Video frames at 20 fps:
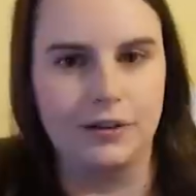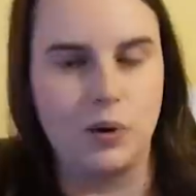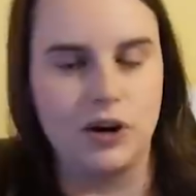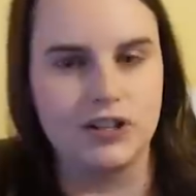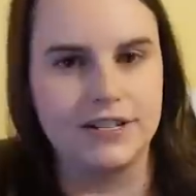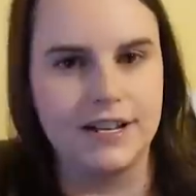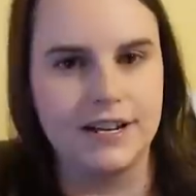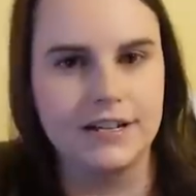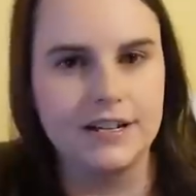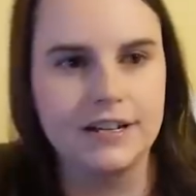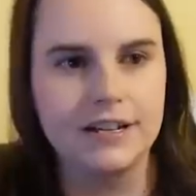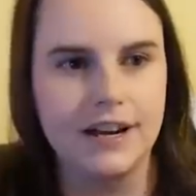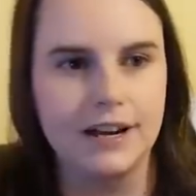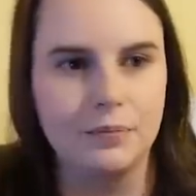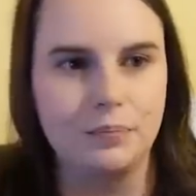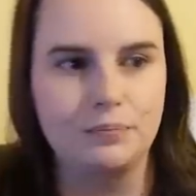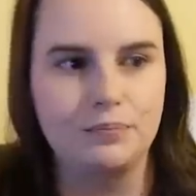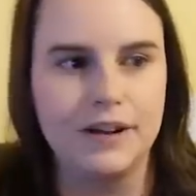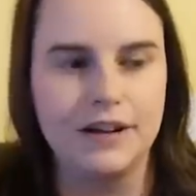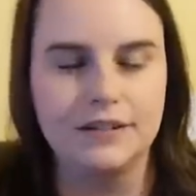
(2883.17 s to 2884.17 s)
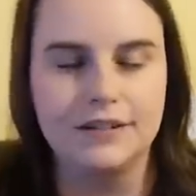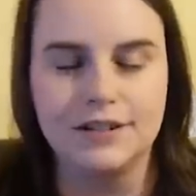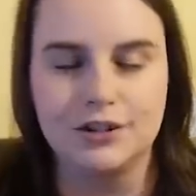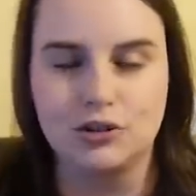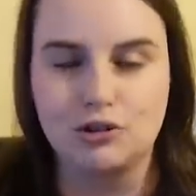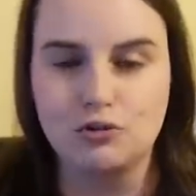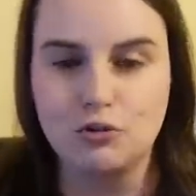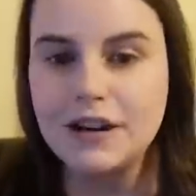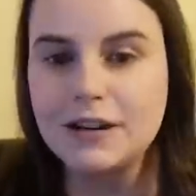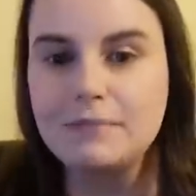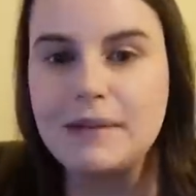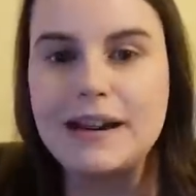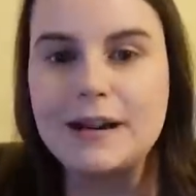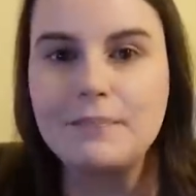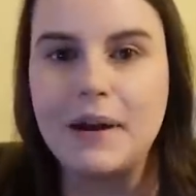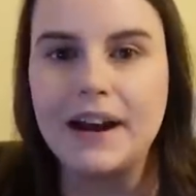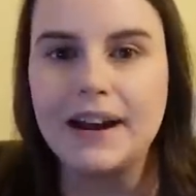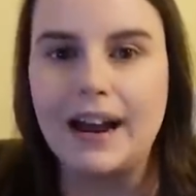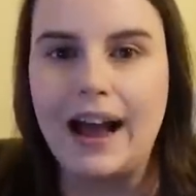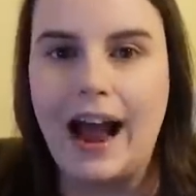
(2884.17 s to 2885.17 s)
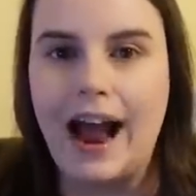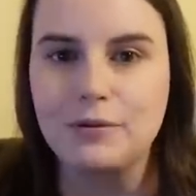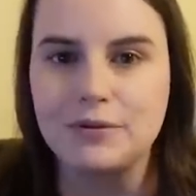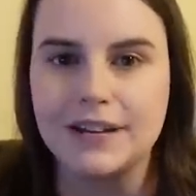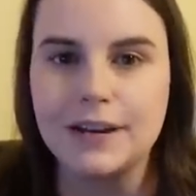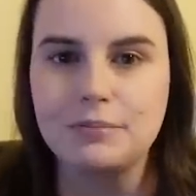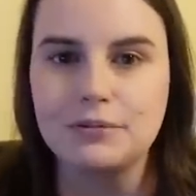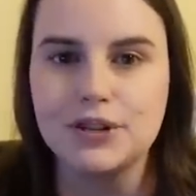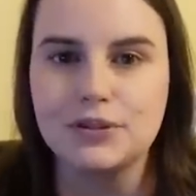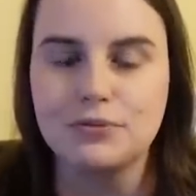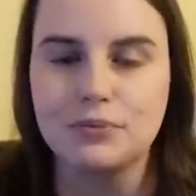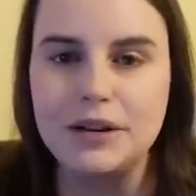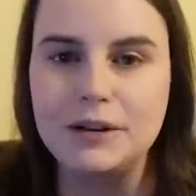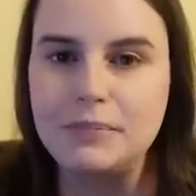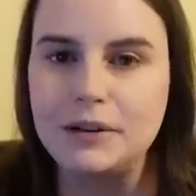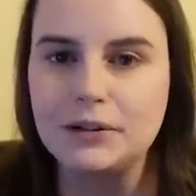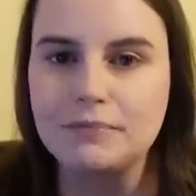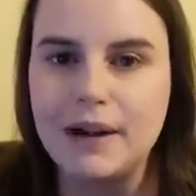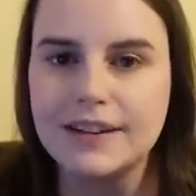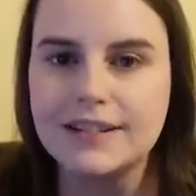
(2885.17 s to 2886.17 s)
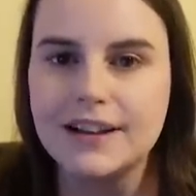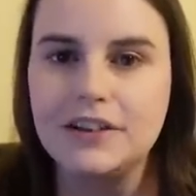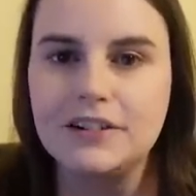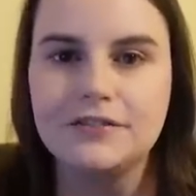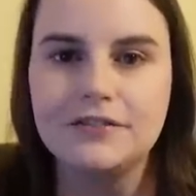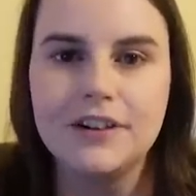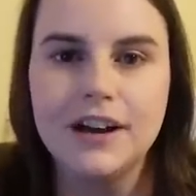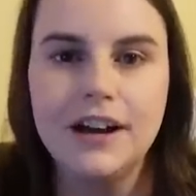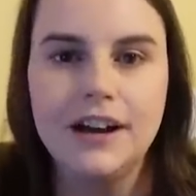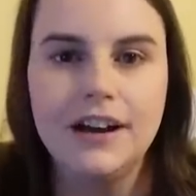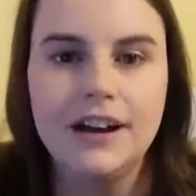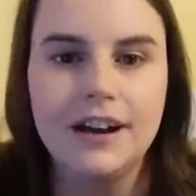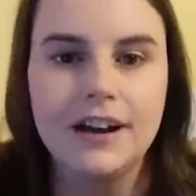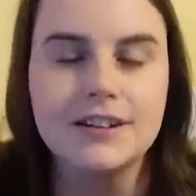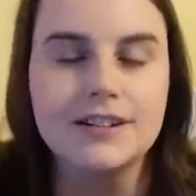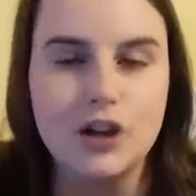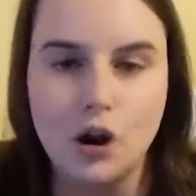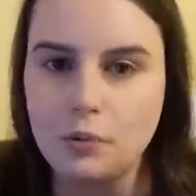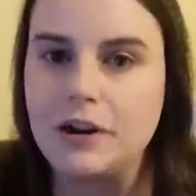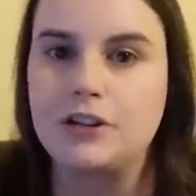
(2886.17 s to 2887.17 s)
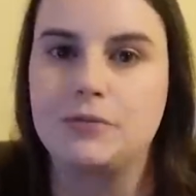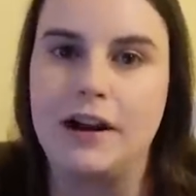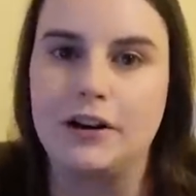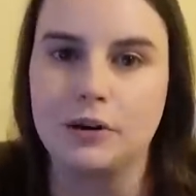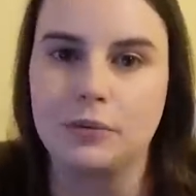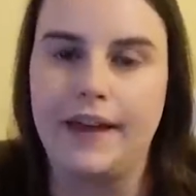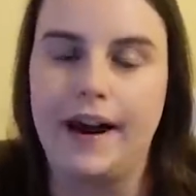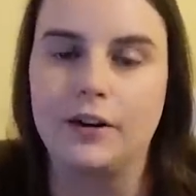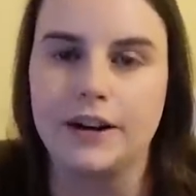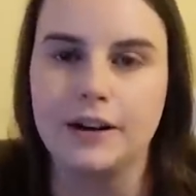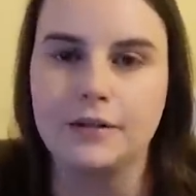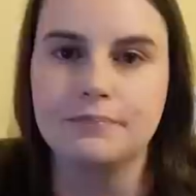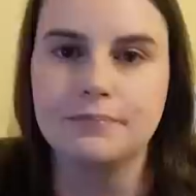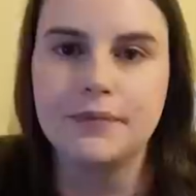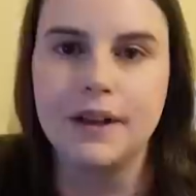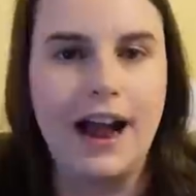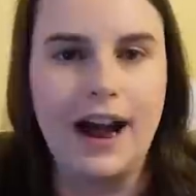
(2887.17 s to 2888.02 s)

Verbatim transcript: the worst thing. It, it destroyed me, but I was able to rebuild myself so much better without him.